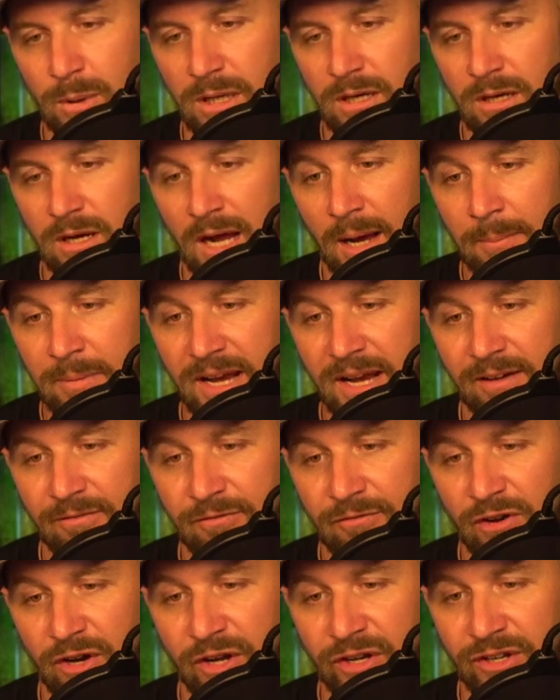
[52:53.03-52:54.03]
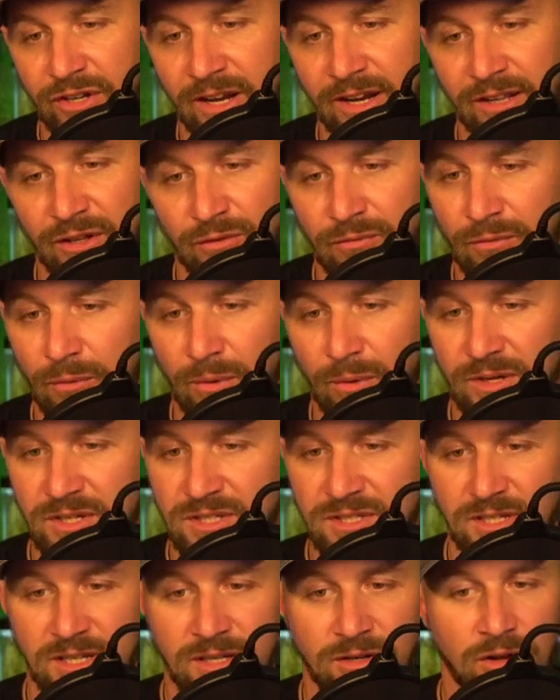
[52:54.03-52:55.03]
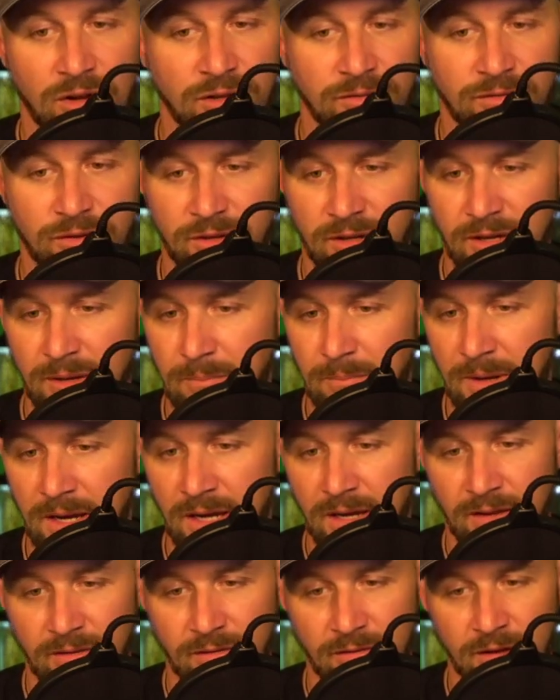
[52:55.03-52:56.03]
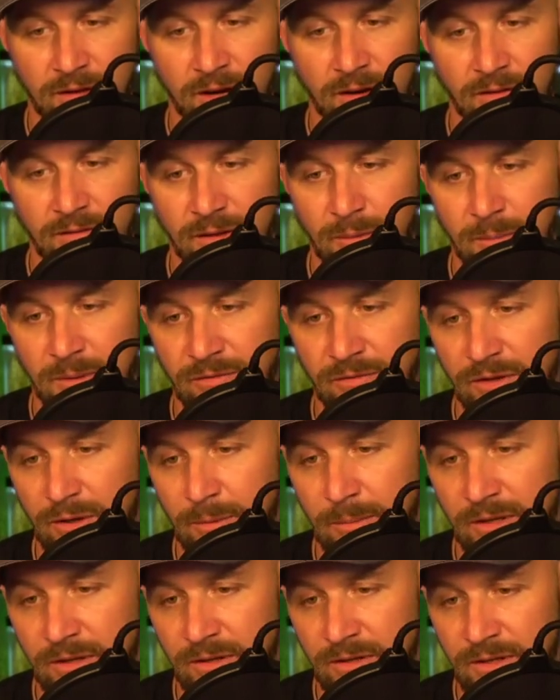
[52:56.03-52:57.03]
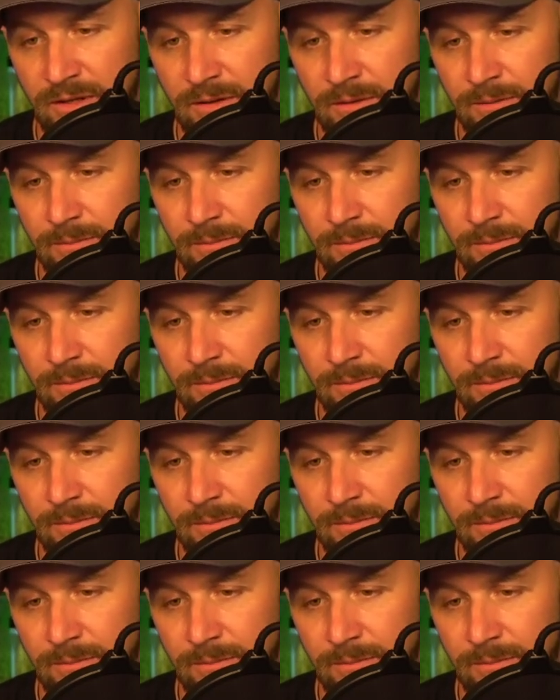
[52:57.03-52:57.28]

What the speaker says: I'm going to have fun, and I look forward to seeing all of you that can make it there. It'll be a good deal.